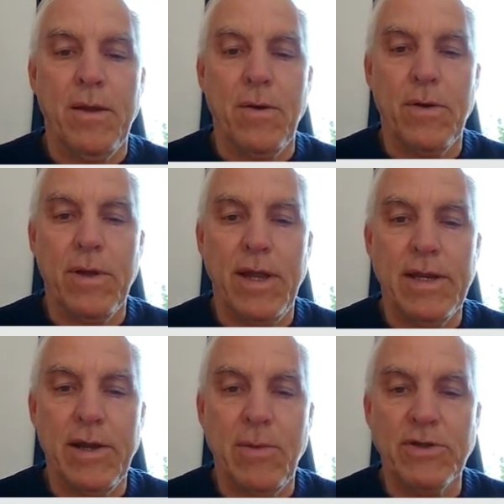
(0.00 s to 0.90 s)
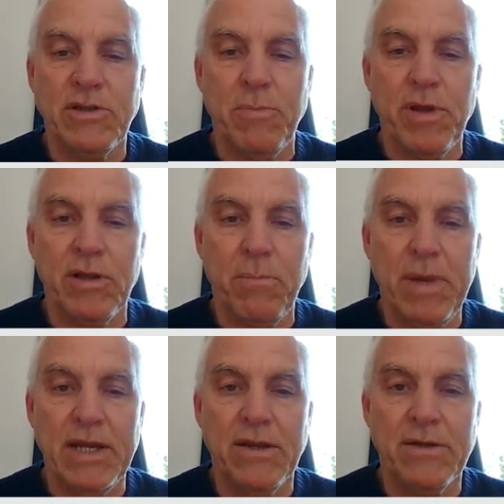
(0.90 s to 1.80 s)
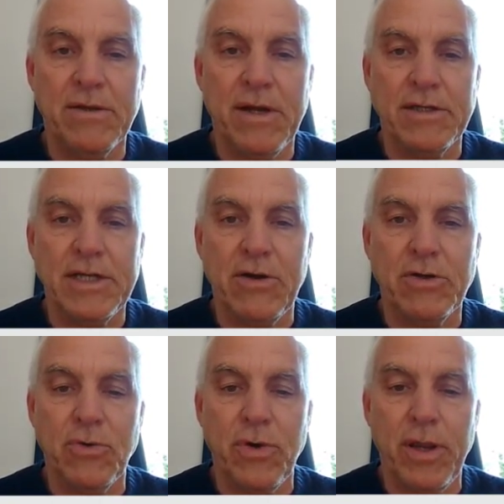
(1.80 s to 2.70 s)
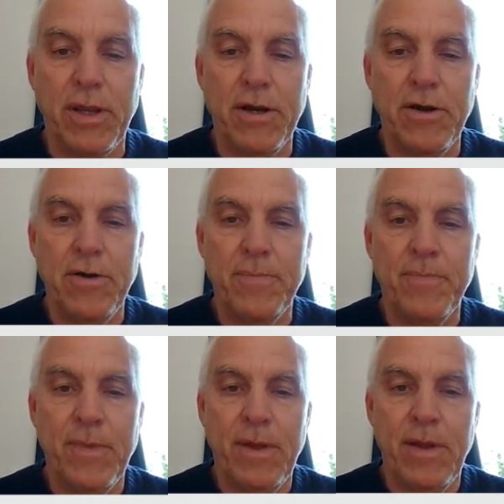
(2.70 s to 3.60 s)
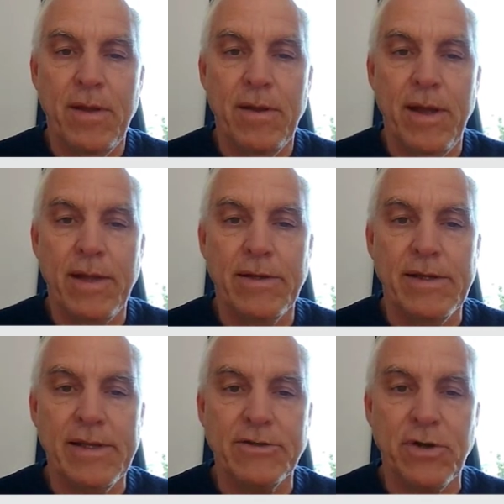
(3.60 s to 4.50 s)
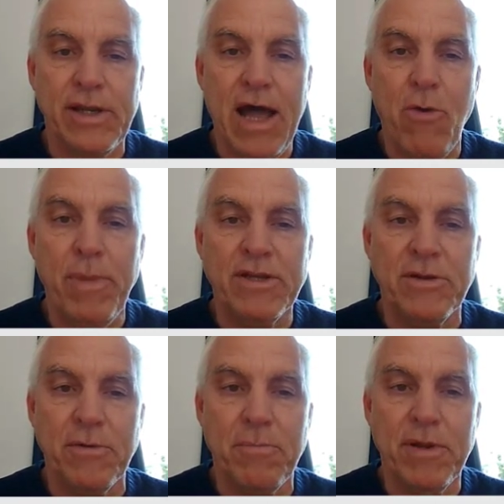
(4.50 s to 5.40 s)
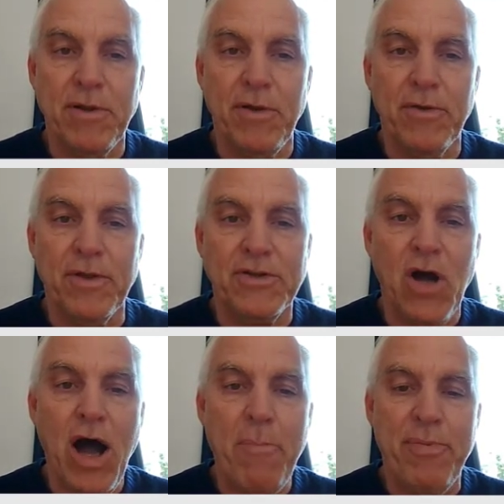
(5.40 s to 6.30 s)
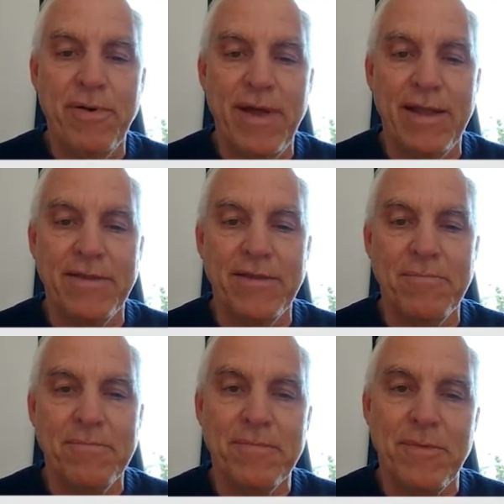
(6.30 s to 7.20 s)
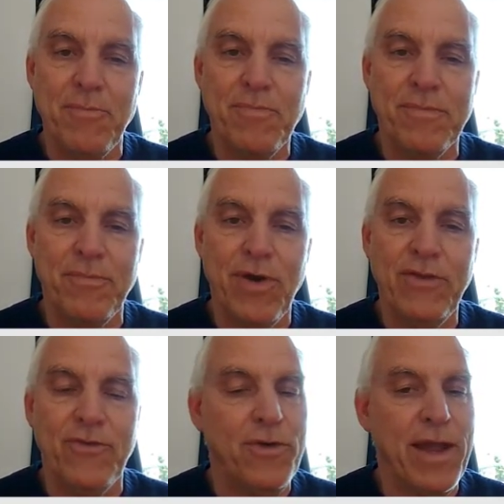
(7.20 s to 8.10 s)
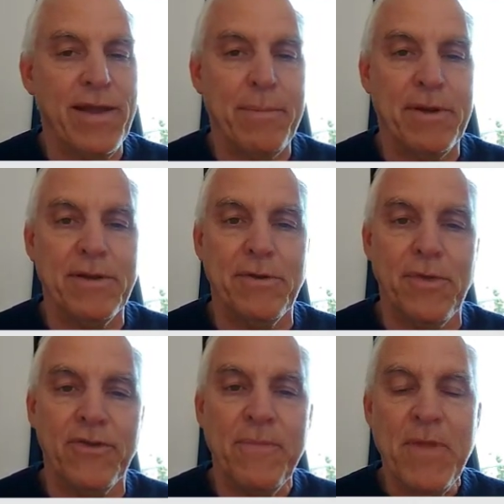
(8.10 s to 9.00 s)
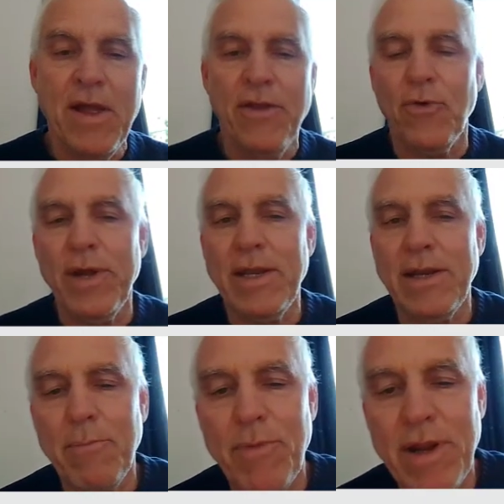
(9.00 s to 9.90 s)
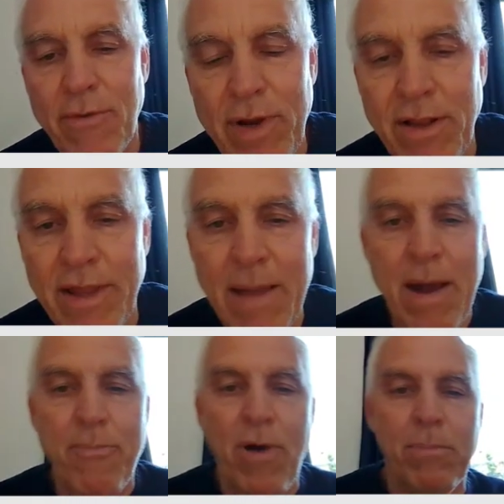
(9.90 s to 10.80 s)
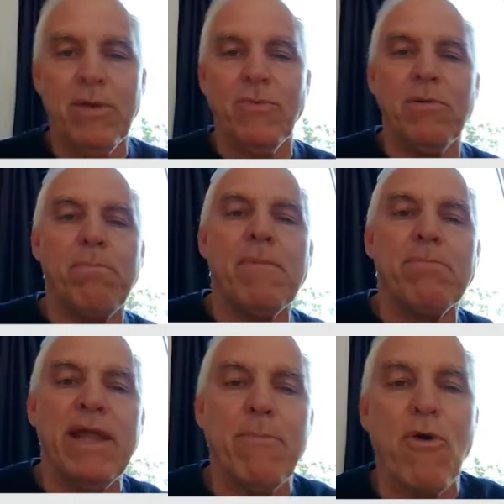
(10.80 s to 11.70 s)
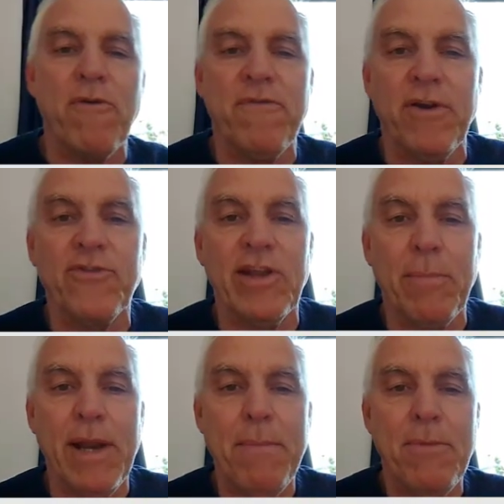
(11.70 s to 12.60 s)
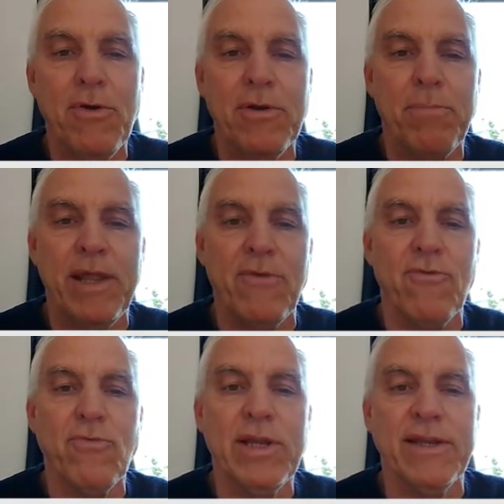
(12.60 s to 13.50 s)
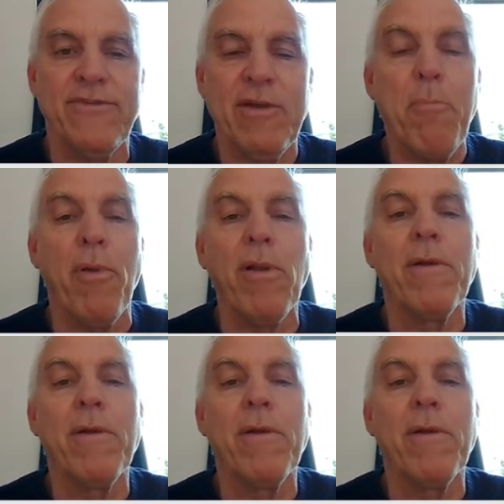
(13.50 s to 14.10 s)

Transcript: Okay, now he wants to build a big uh, territory here, and he's going to allow me to build the top at the price. Okay, I'm going to do this. So in, in, a real game, I probably would play more fiercely, but I'm going to play really simple